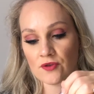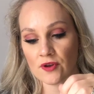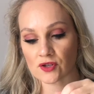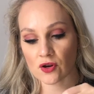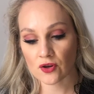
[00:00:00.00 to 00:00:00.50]

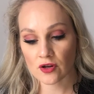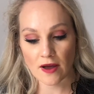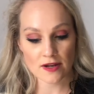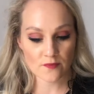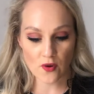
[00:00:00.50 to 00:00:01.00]
It's got a good
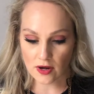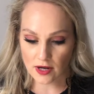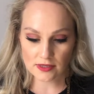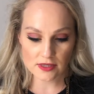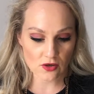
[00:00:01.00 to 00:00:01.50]
amount of
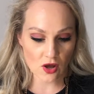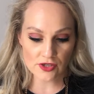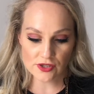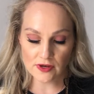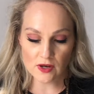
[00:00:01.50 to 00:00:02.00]
product,
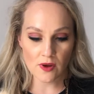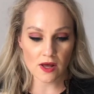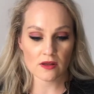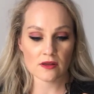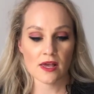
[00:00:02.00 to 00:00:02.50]
lasts really
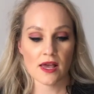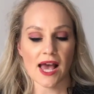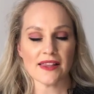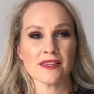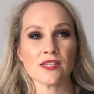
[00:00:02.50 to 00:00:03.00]
well.
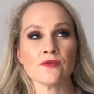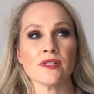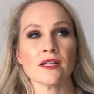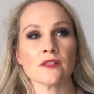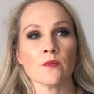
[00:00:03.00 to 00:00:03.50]
I think this
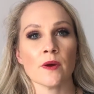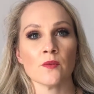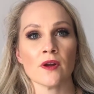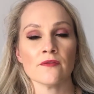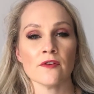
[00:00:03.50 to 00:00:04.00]
retails for about
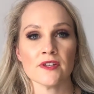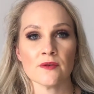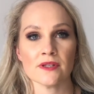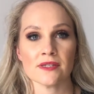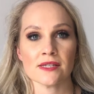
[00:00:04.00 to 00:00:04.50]
$150,
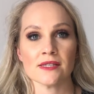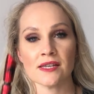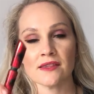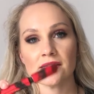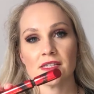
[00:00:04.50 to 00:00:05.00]
$160,
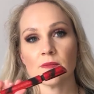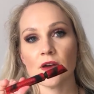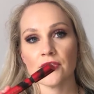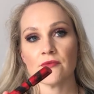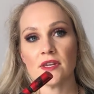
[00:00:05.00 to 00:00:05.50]
and this is
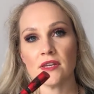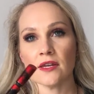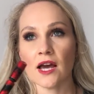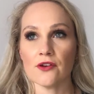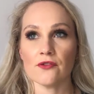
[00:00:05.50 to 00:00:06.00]
about
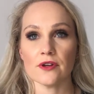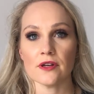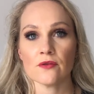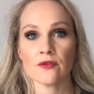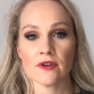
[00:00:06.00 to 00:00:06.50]

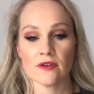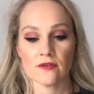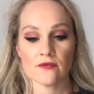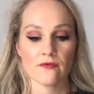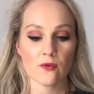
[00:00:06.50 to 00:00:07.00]
$300 or
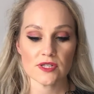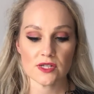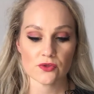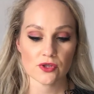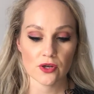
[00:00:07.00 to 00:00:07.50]

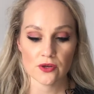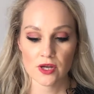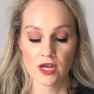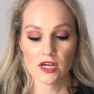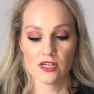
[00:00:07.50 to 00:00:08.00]
$340 or so.
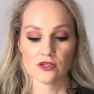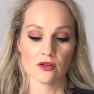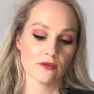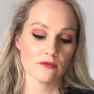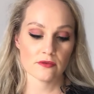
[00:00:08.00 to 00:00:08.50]

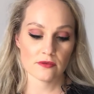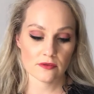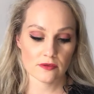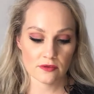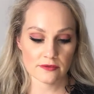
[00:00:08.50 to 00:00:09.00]
So
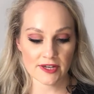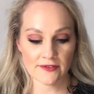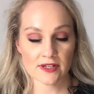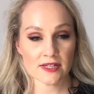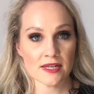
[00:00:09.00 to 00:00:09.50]

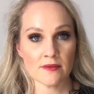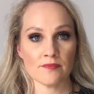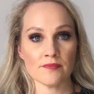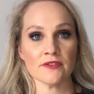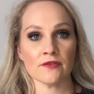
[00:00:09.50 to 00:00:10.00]
definitely a
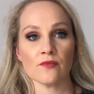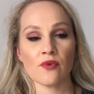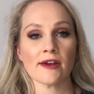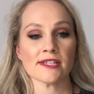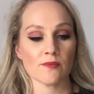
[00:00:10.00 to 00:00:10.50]
different
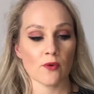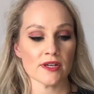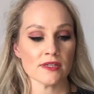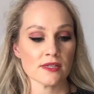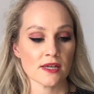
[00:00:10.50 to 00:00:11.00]
price
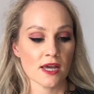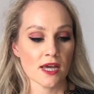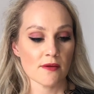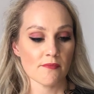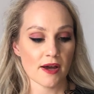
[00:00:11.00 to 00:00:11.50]
point.
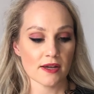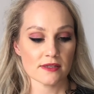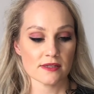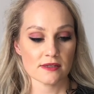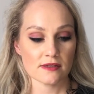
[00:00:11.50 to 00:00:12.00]

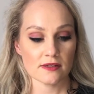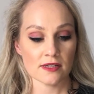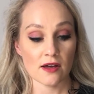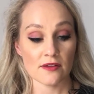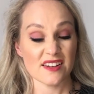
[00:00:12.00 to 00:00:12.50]
But
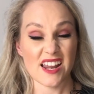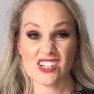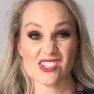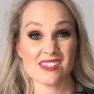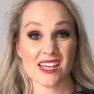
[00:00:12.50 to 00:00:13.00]
yeah, the
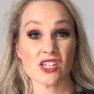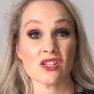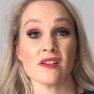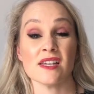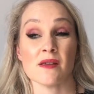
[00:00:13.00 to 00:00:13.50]
Lash
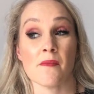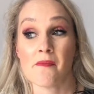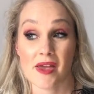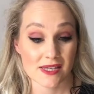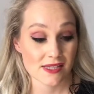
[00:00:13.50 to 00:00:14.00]
Sensational is
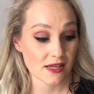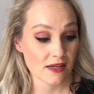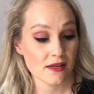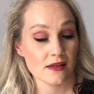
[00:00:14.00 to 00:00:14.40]
amazing.